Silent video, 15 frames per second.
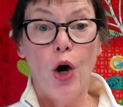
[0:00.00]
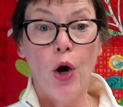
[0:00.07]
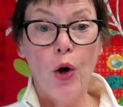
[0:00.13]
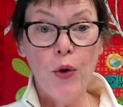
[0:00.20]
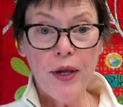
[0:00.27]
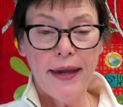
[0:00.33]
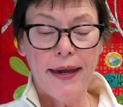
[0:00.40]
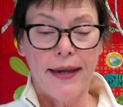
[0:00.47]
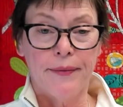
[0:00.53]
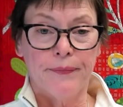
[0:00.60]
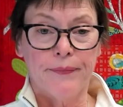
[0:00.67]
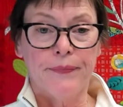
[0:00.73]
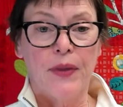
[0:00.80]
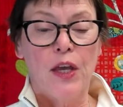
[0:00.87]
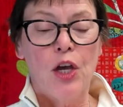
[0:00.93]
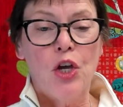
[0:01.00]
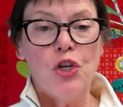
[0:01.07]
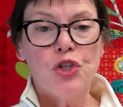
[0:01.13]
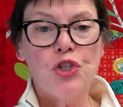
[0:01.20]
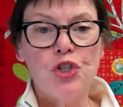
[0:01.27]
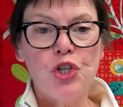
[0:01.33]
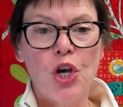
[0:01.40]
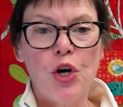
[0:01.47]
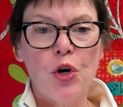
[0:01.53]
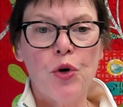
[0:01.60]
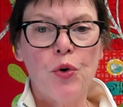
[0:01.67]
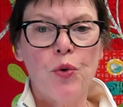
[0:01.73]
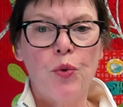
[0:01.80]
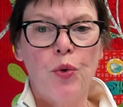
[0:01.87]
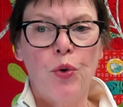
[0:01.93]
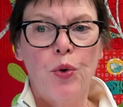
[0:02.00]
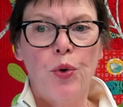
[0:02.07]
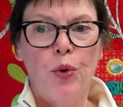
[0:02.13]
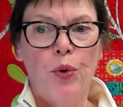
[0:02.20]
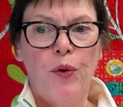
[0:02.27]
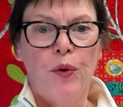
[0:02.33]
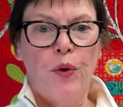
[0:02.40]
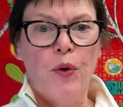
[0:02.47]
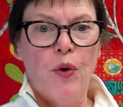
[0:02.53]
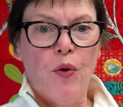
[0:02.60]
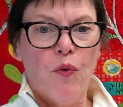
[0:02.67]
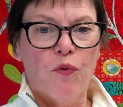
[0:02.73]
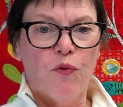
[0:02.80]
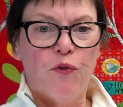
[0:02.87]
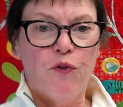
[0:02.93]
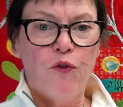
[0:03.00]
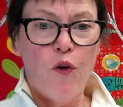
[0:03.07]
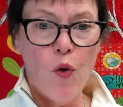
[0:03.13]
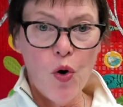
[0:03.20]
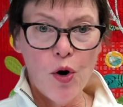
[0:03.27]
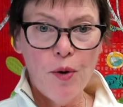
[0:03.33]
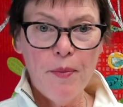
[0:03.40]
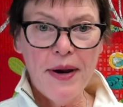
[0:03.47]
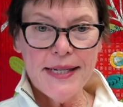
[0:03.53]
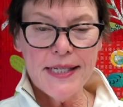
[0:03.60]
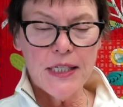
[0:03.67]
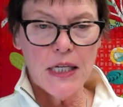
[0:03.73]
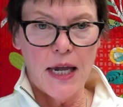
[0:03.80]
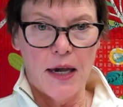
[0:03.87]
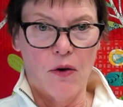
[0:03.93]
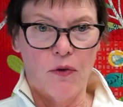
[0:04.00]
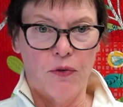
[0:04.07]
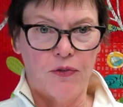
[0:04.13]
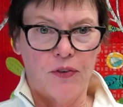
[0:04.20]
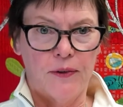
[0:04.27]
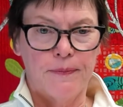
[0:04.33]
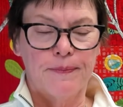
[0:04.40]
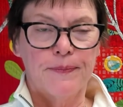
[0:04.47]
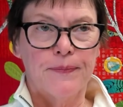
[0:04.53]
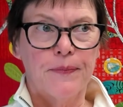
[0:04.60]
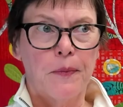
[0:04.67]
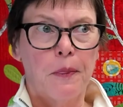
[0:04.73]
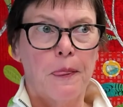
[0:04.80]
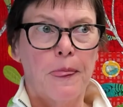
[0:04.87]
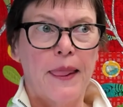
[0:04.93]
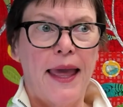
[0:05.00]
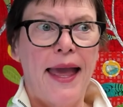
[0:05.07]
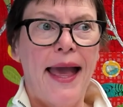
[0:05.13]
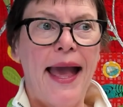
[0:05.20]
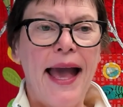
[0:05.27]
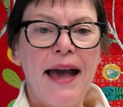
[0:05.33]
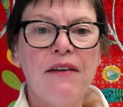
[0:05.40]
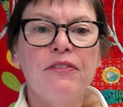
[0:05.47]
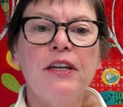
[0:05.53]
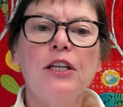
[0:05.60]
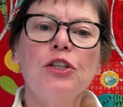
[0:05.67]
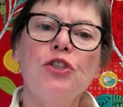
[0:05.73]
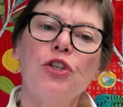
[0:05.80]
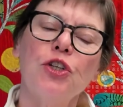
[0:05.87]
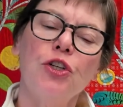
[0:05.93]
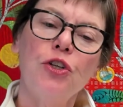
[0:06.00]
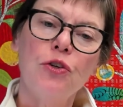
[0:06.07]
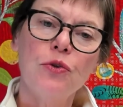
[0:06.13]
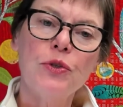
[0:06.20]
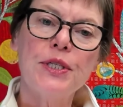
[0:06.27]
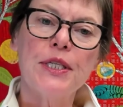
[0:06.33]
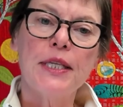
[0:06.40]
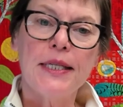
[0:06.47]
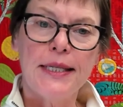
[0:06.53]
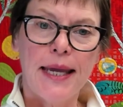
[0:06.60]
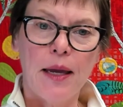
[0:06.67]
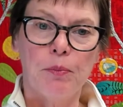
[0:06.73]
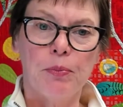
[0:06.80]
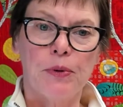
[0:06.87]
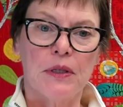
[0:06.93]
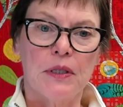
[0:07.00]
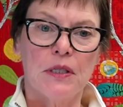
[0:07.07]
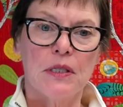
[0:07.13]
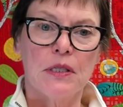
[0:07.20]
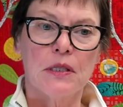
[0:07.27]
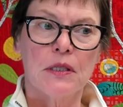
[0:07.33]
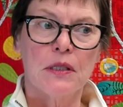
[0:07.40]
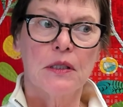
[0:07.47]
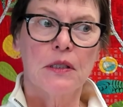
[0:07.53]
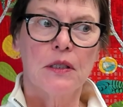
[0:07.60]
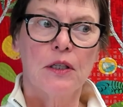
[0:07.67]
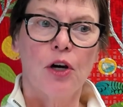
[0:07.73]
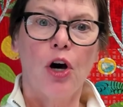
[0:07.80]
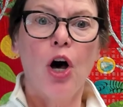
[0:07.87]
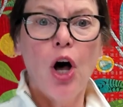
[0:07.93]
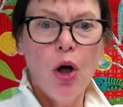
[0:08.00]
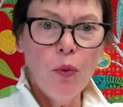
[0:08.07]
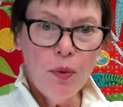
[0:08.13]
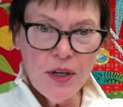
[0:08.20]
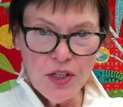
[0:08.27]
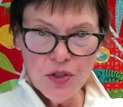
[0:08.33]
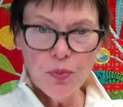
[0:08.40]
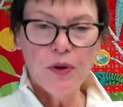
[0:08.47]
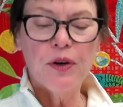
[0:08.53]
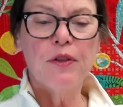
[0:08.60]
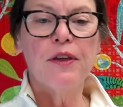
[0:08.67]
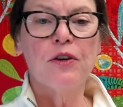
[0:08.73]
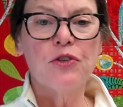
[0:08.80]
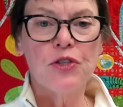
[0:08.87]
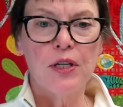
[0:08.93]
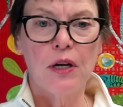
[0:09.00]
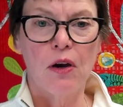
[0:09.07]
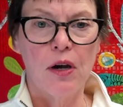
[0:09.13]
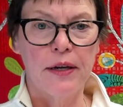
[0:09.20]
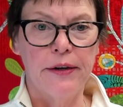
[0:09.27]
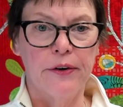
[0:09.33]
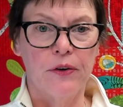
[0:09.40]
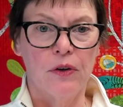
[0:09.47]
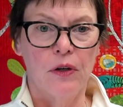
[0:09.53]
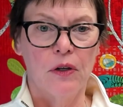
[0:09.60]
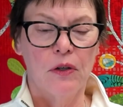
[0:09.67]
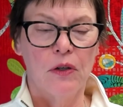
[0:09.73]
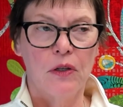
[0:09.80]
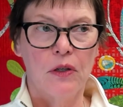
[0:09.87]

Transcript: Okay, so for myself, having to use the templates always where there's an iron